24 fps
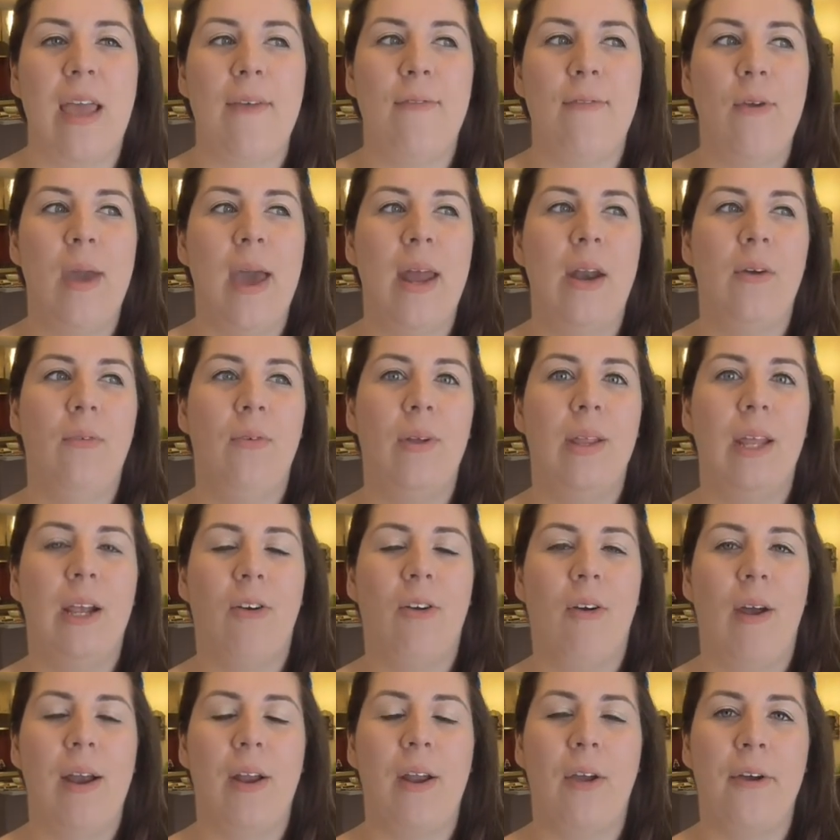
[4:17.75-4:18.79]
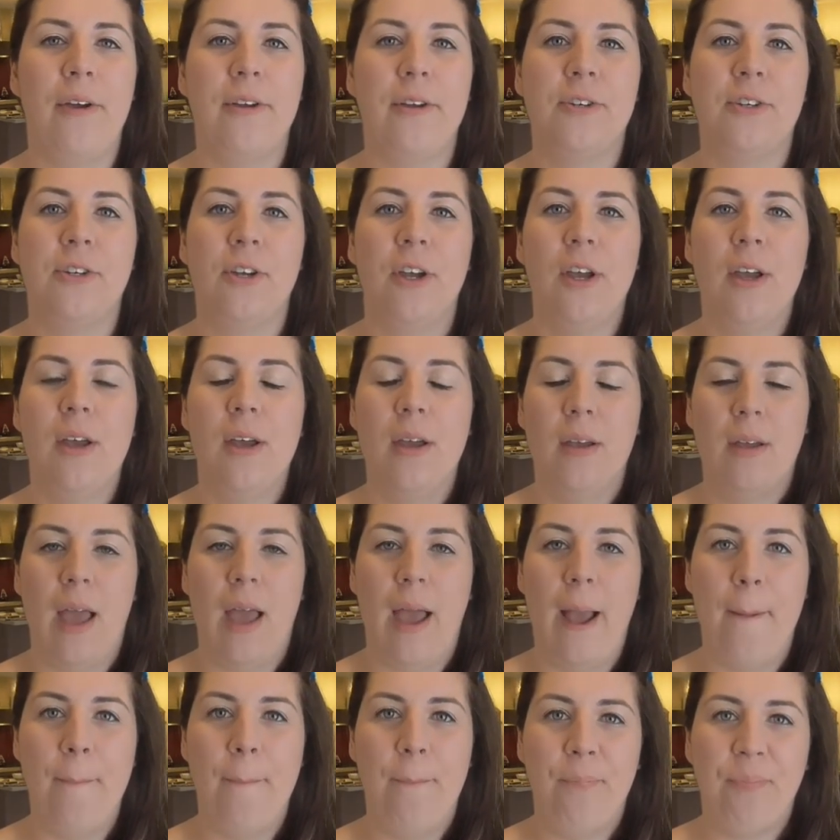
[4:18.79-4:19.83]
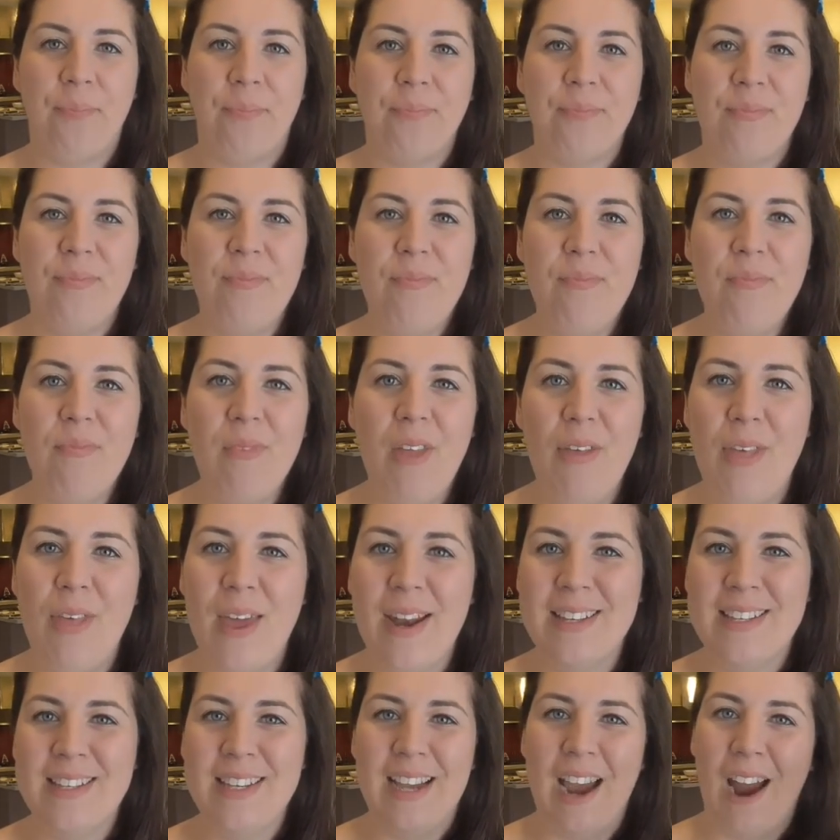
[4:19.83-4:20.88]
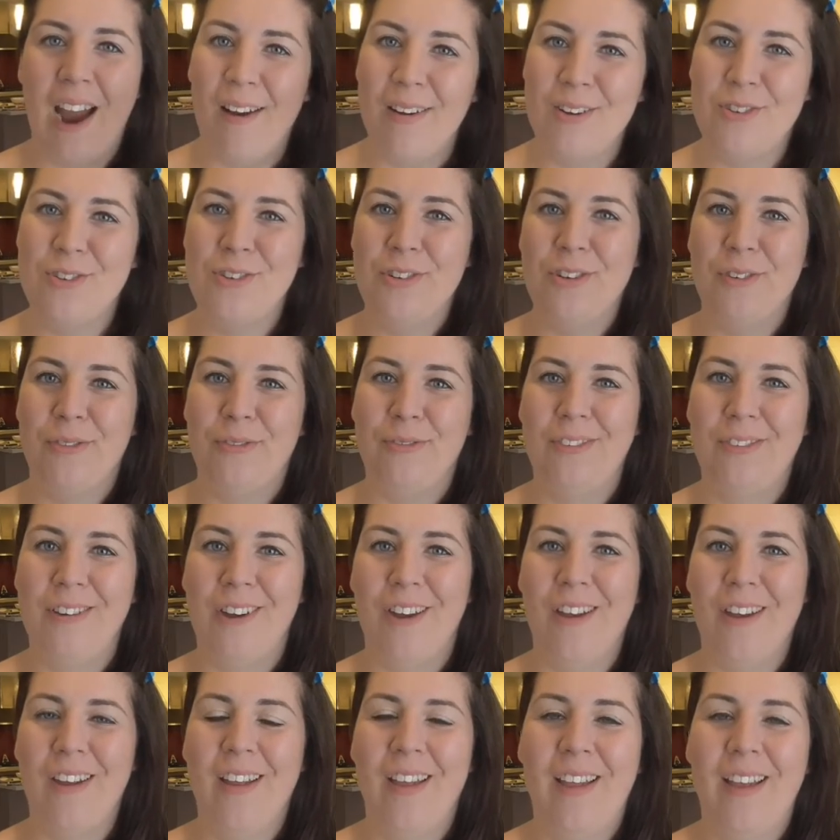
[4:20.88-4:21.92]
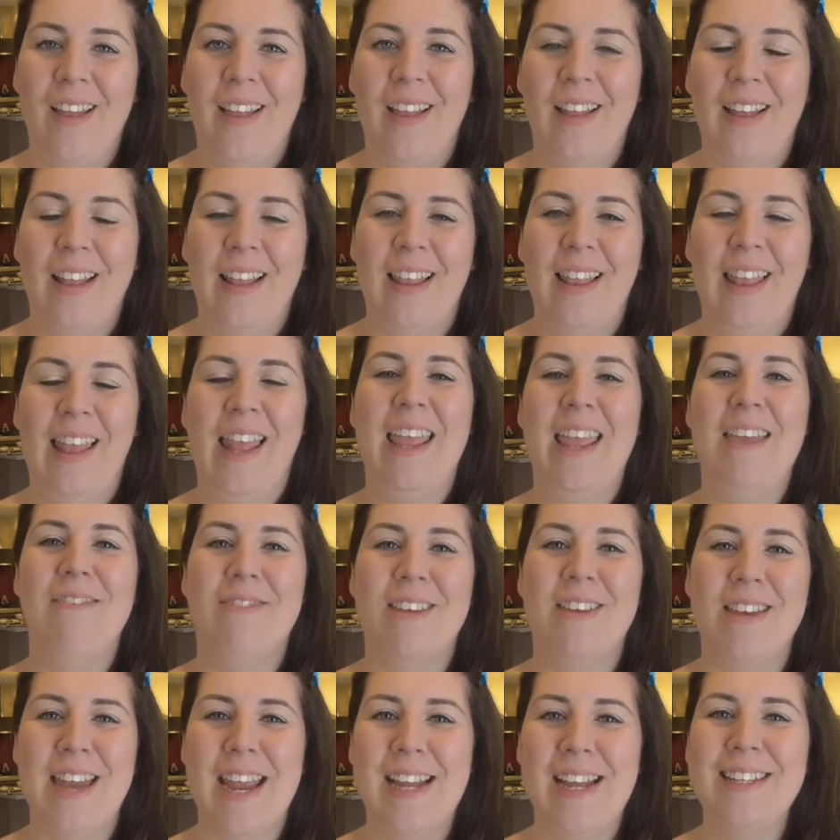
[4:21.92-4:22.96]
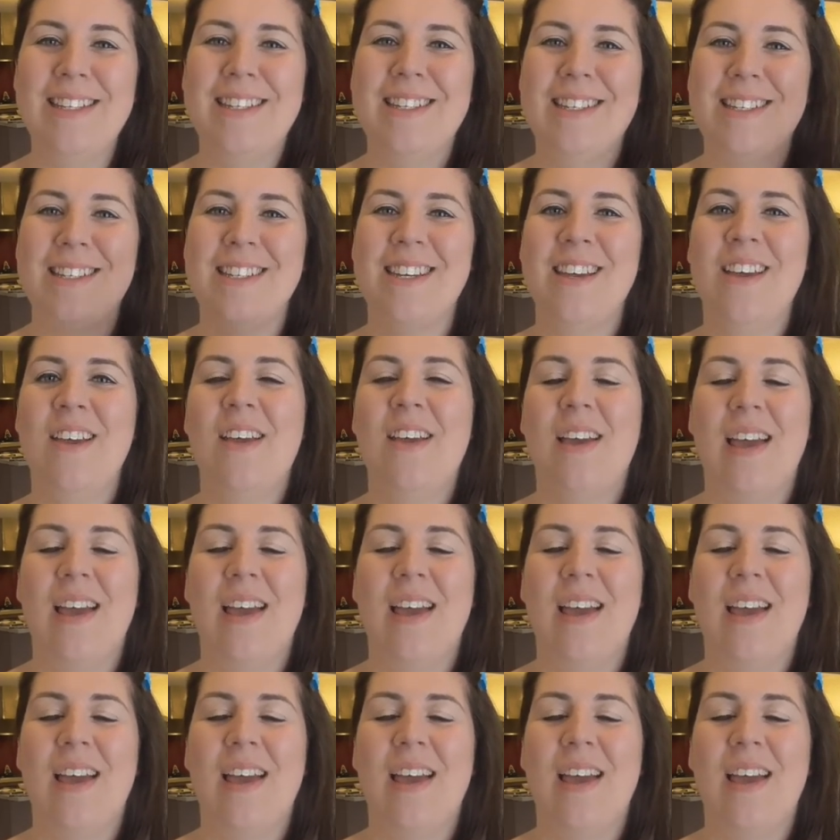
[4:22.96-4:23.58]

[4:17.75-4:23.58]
Have you had a really great coach um, that has encouraged you to, you know, leave the nest?